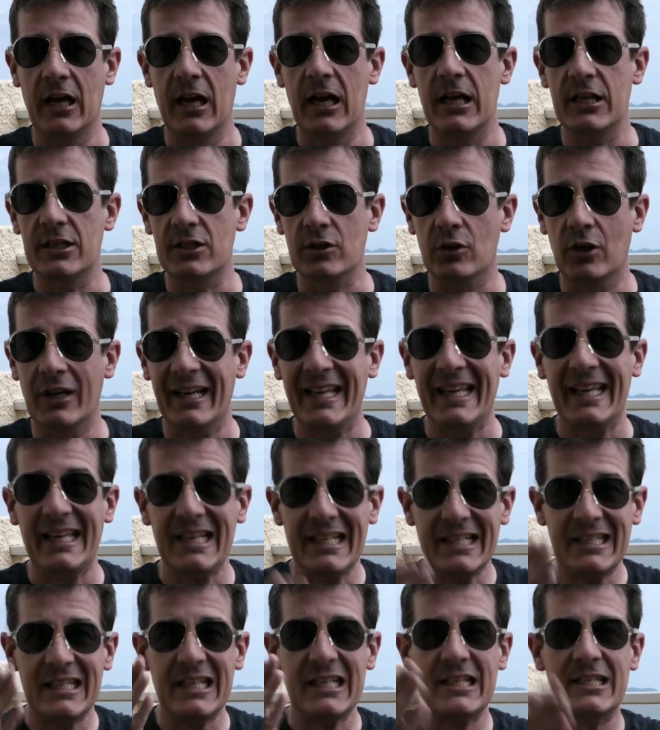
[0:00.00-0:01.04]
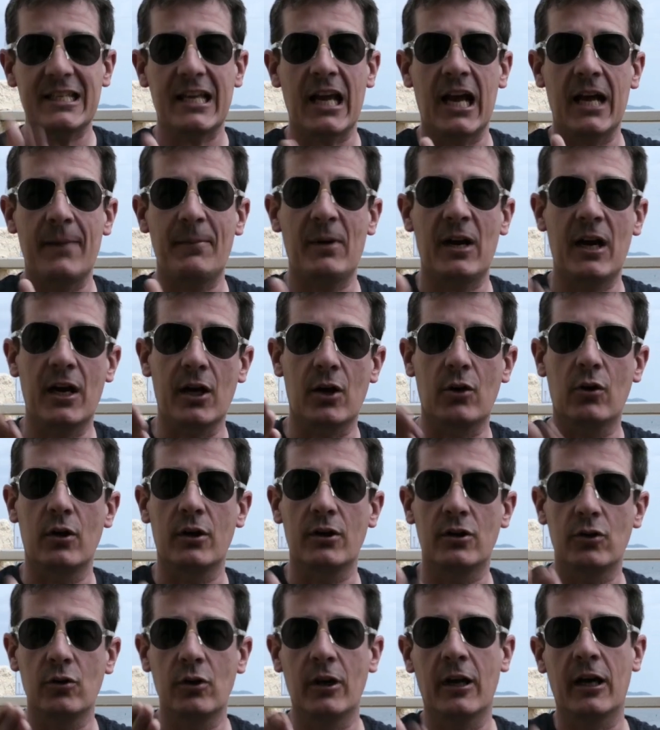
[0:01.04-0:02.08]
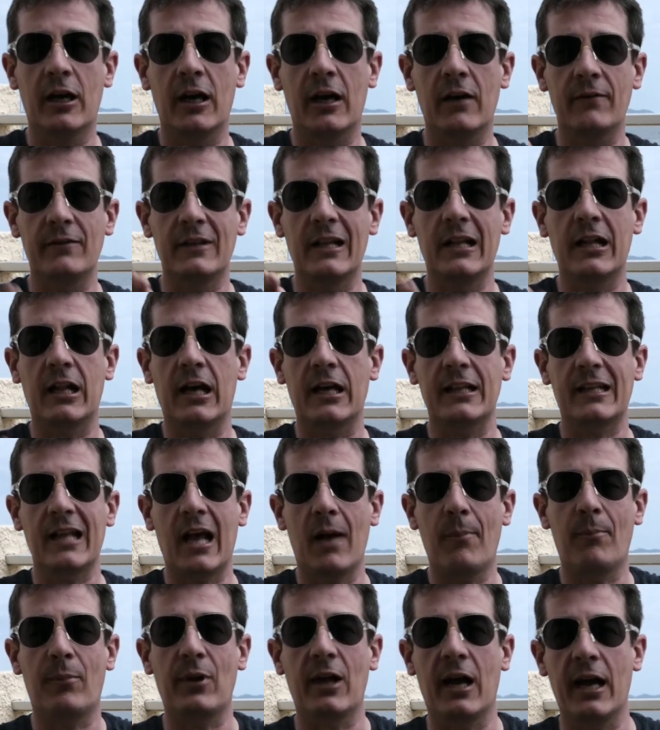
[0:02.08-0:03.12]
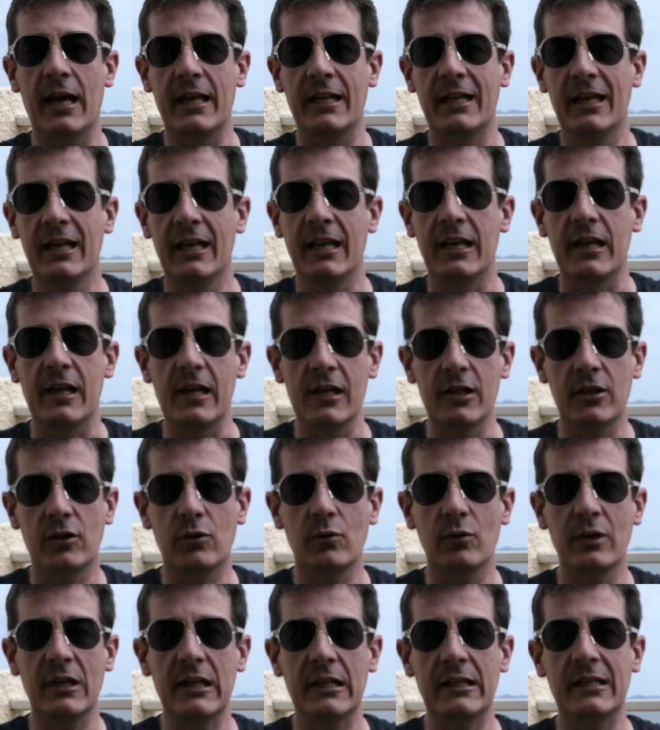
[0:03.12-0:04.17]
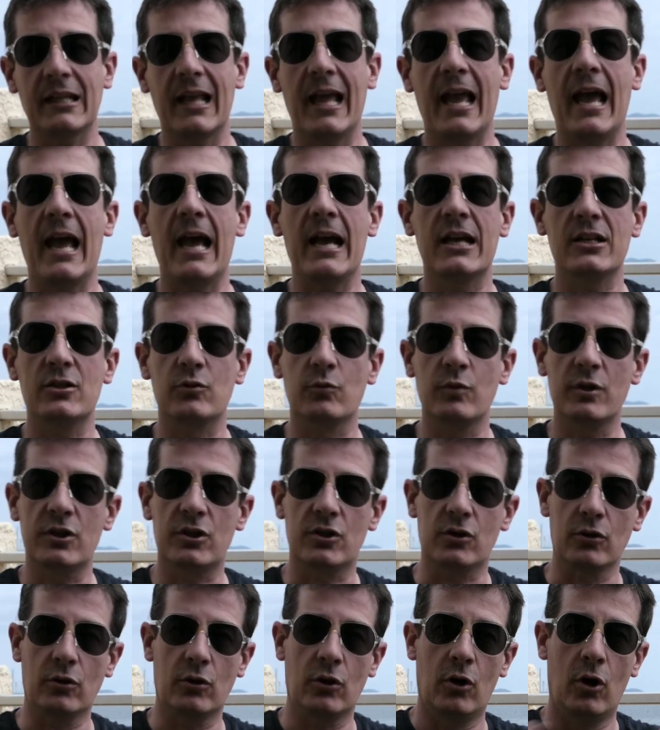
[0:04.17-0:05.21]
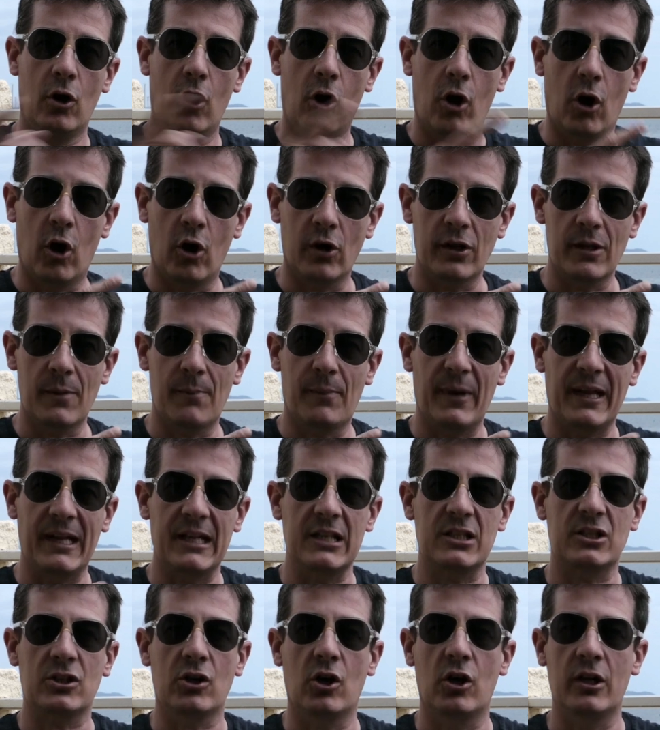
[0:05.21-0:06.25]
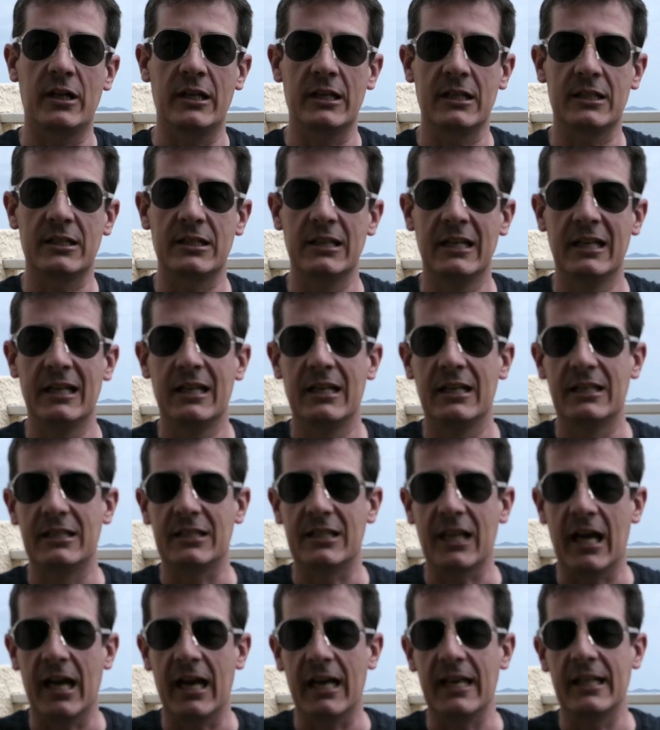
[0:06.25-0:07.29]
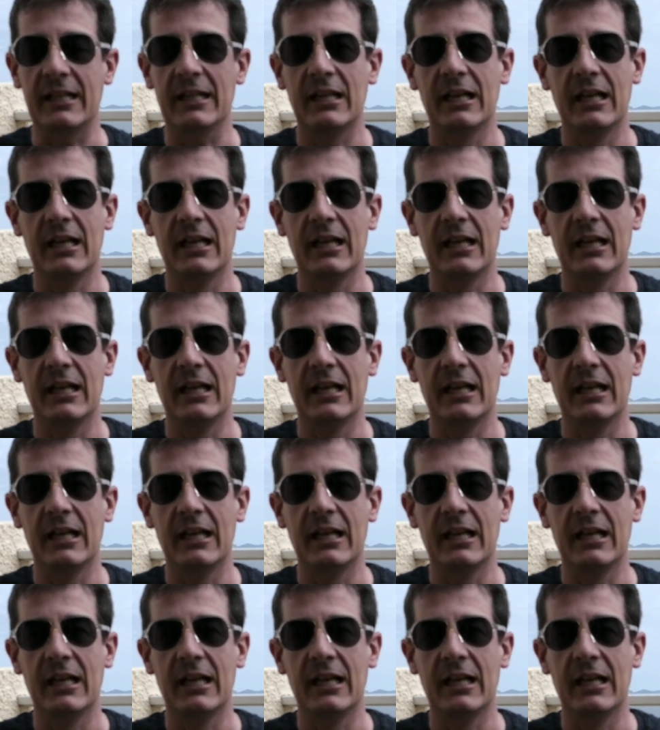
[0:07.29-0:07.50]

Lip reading: And so is this camera going to have the LUT applied into it as we saw on the Panasonic's side?